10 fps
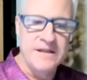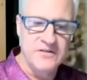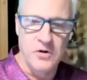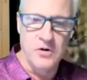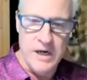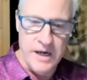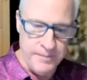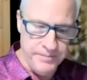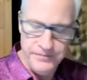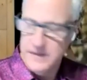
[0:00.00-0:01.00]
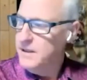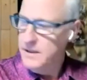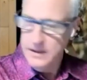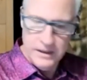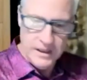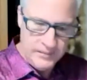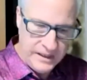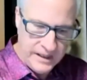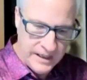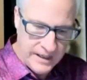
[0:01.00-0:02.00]
So um, okay. let
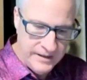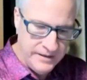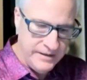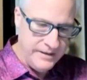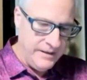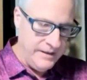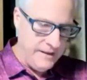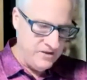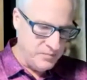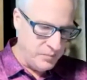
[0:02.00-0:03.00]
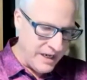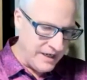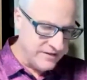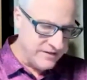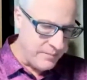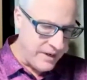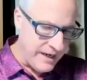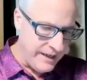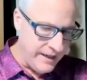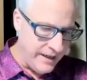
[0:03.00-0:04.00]
me. Uh, it just blanks out
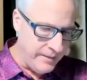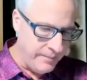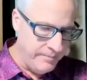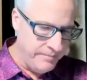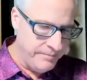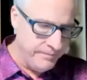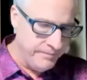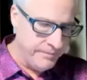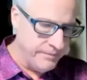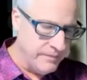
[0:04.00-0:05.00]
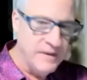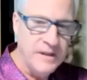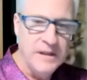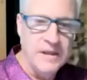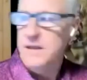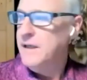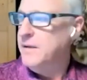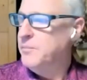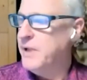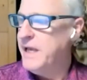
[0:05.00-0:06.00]
my. Um,
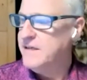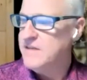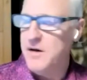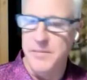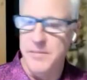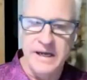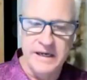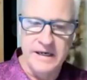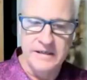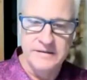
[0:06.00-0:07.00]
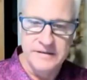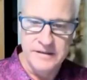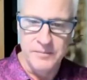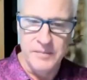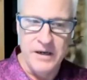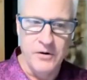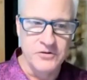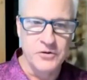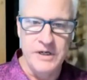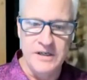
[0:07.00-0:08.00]
it blanks out my uh, my whole
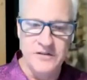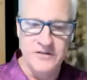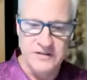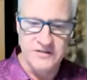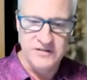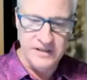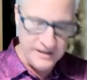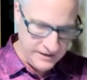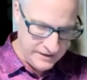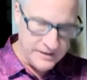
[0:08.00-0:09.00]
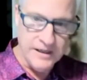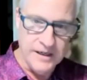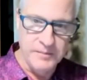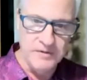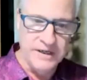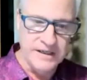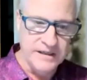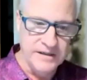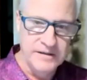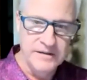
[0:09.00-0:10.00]
screen. So let's see um, if I
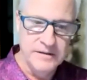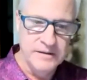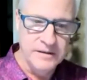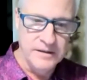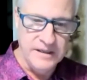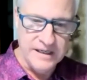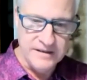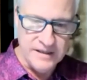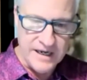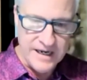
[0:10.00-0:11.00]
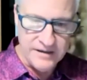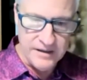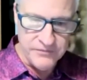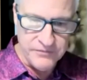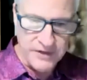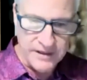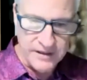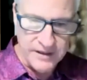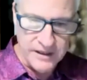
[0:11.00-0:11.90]
can get that. If I can.